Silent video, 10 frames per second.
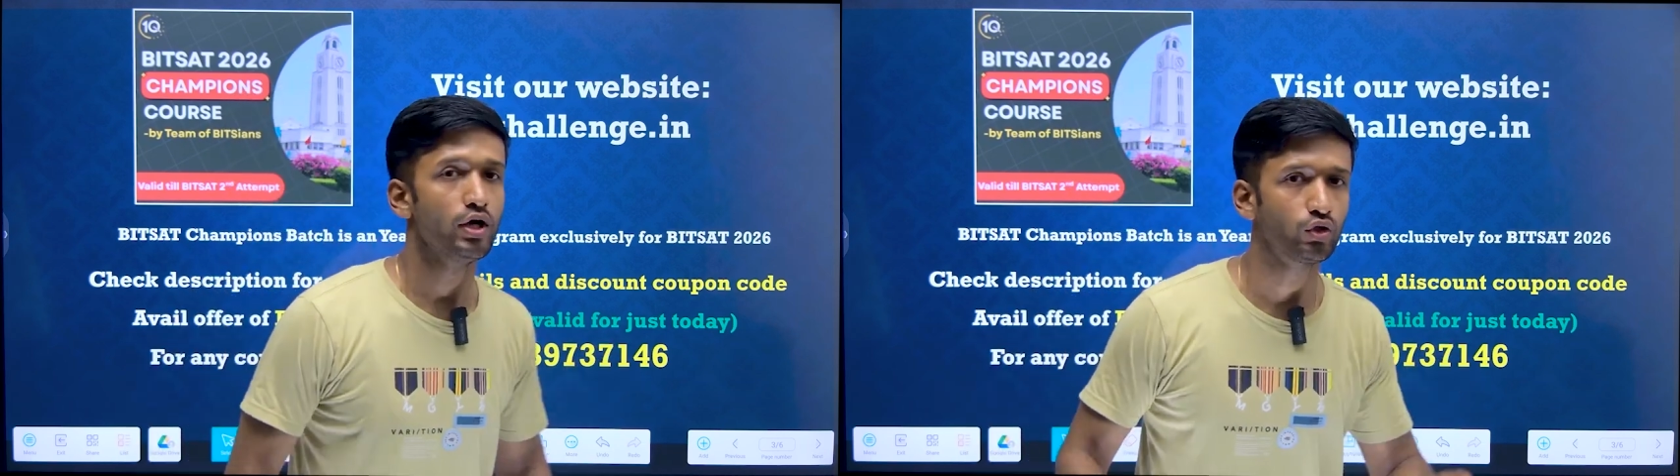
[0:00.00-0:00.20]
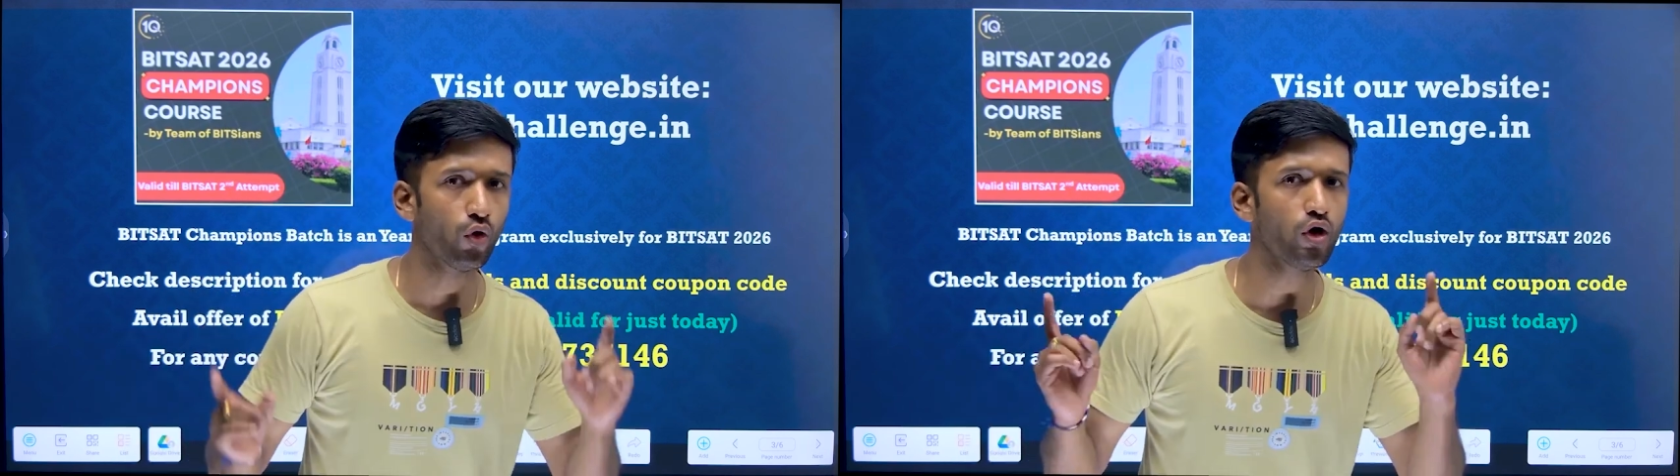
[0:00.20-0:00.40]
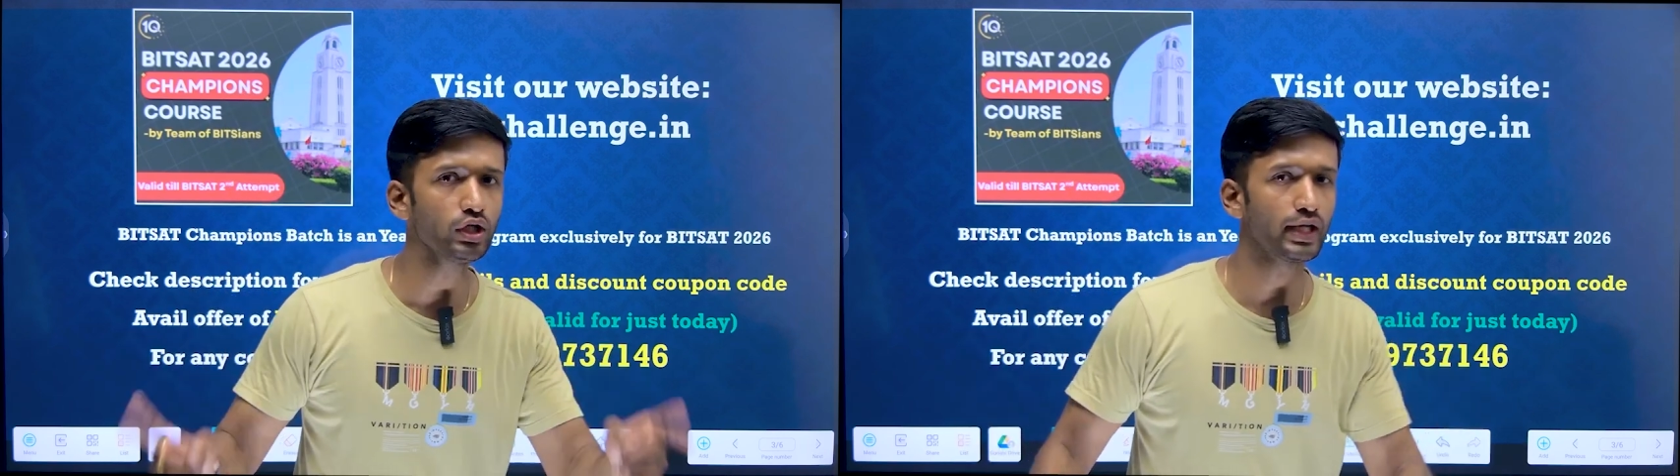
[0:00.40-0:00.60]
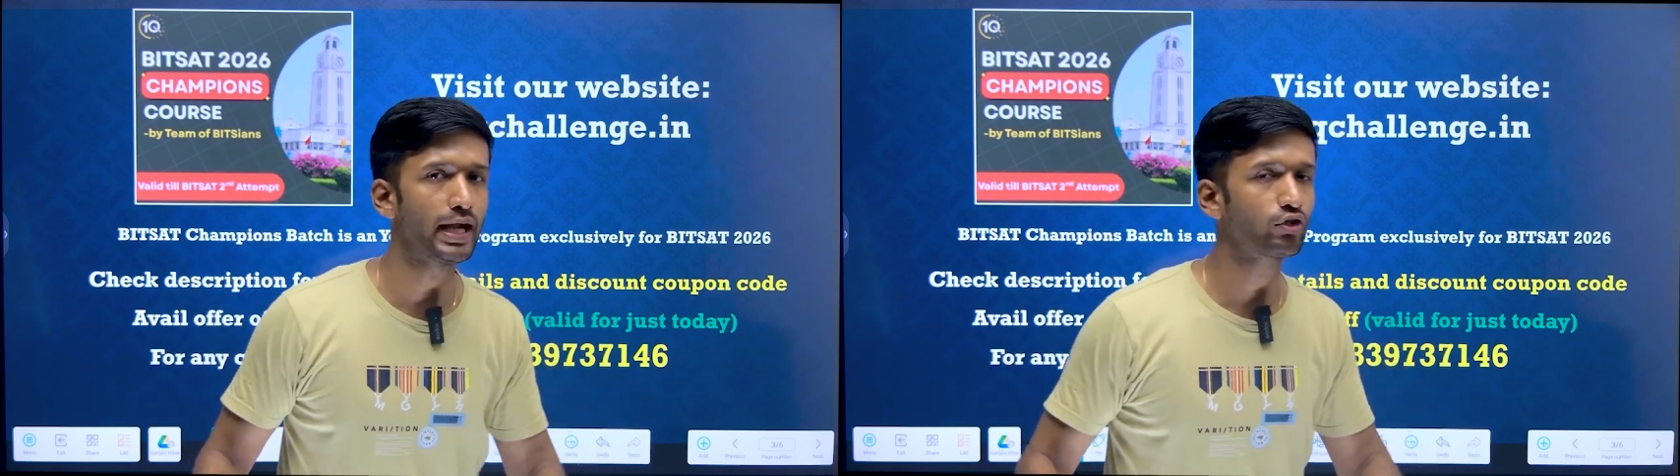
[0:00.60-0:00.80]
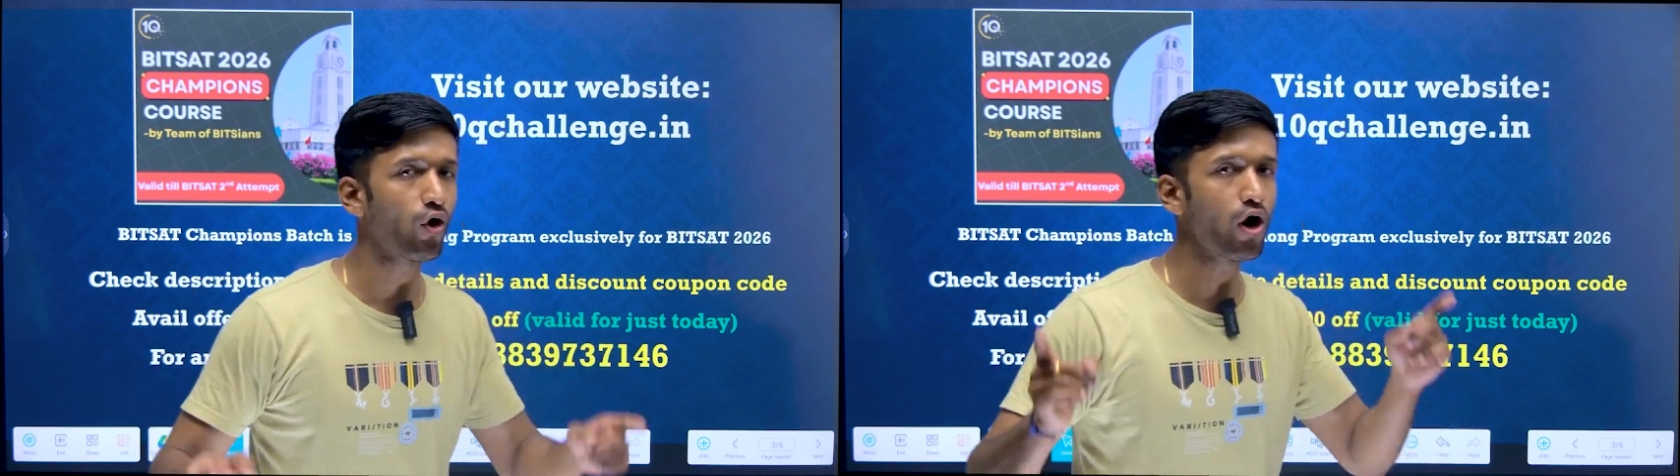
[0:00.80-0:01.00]
don't
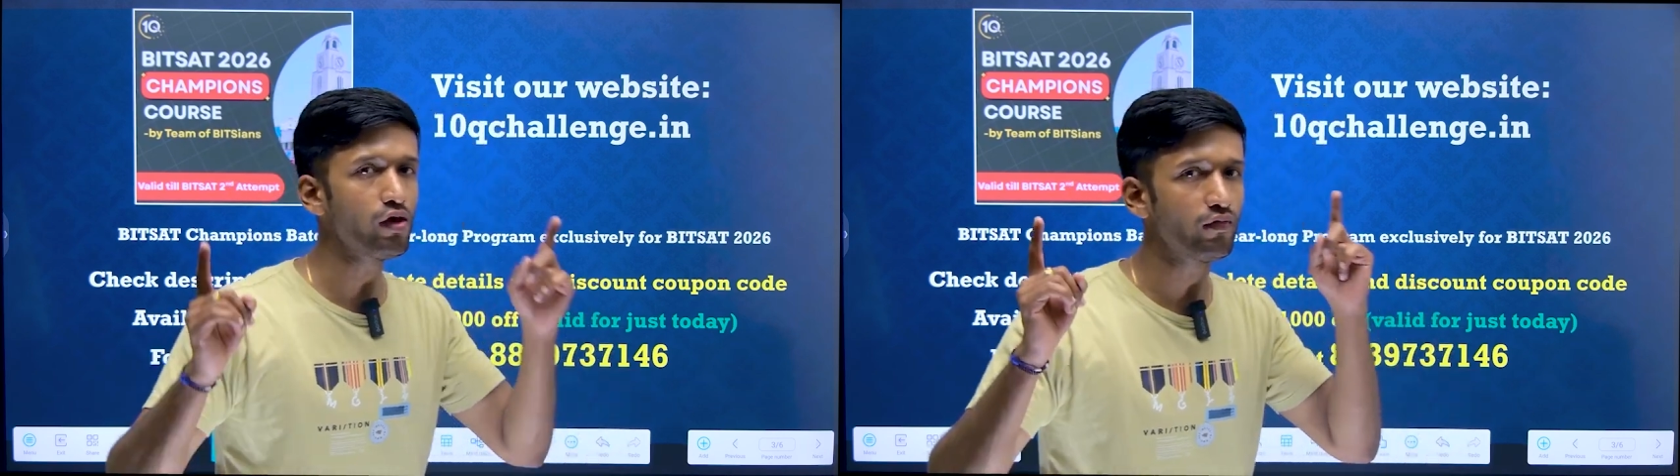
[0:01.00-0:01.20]
at all